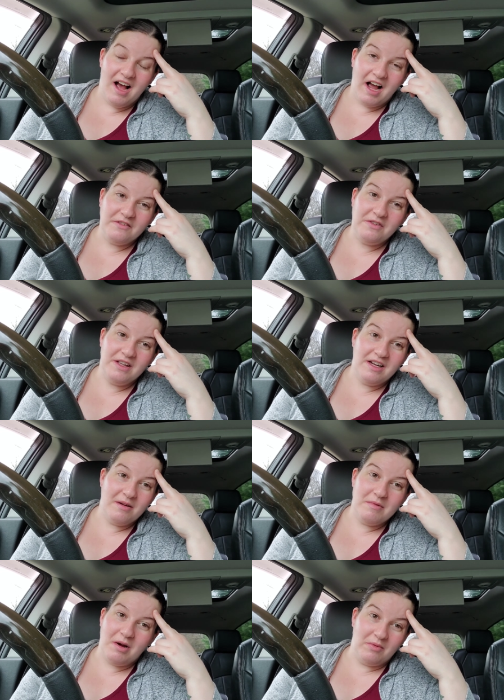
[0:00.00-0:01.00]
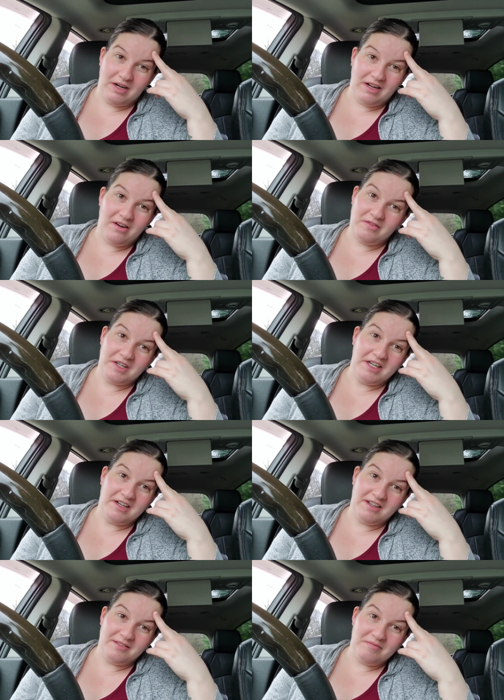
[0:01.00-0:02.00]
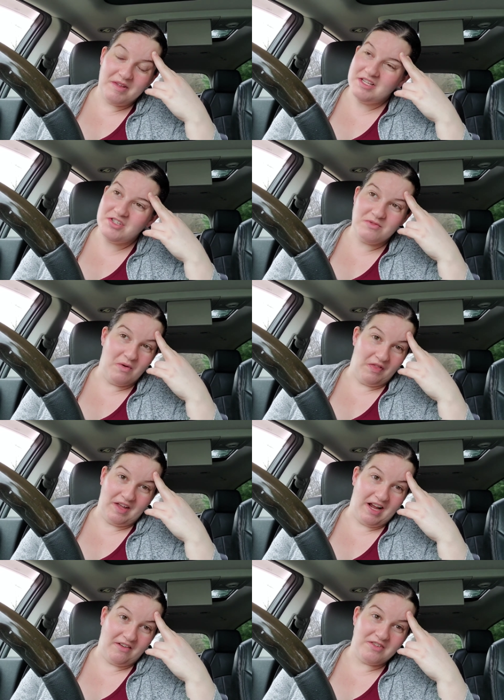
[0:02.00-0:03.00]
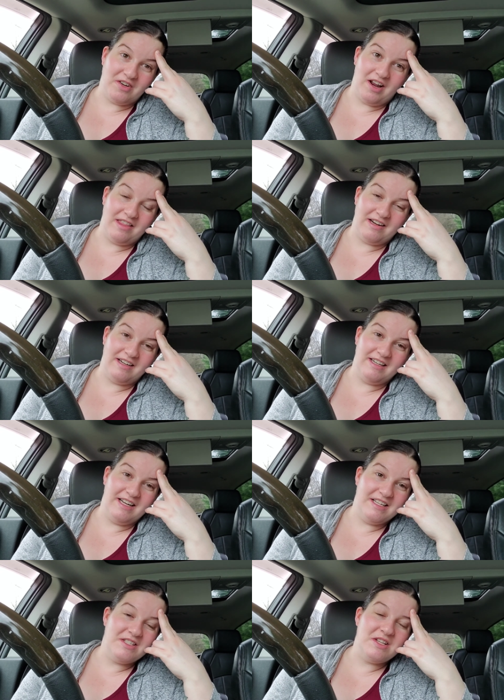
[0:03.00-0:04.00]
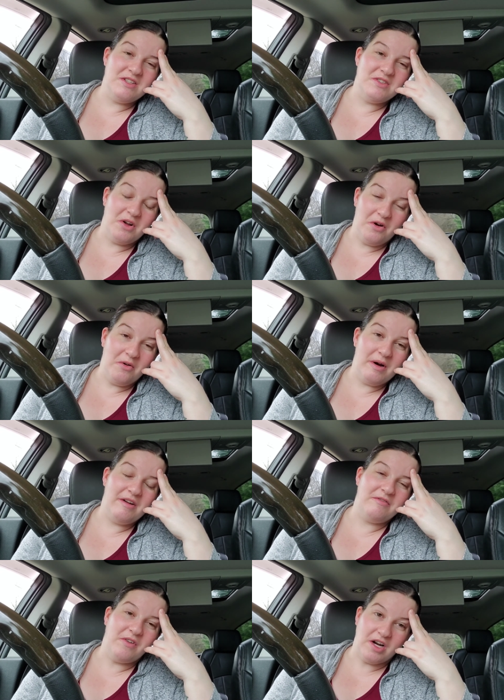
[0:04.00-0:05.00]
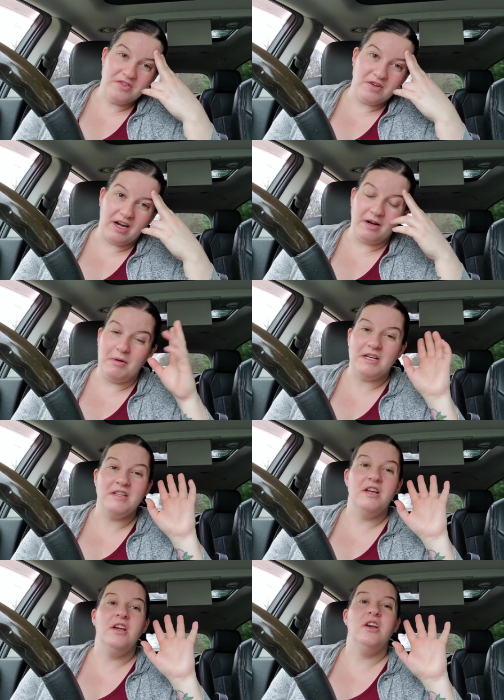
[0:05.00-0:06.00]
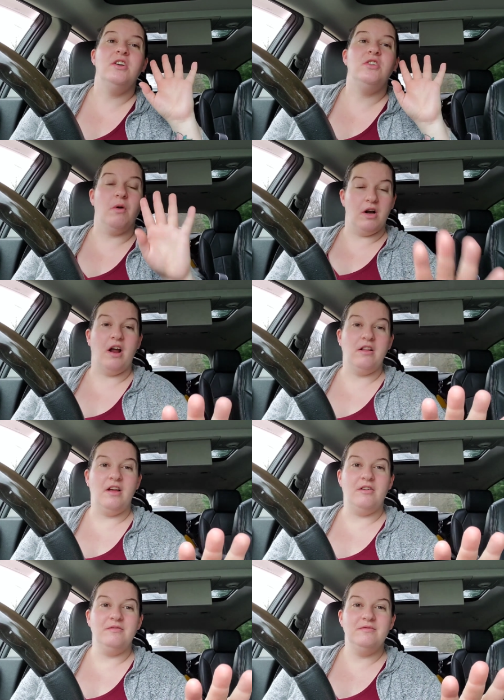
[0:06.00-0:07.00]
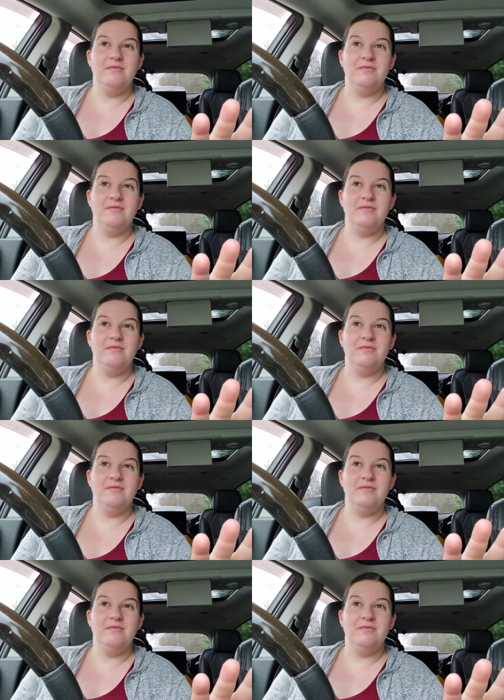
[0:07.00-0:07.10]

I feel like I'm not winning over here. It's just one thing after another, and it's so frustrating. But you are not alone.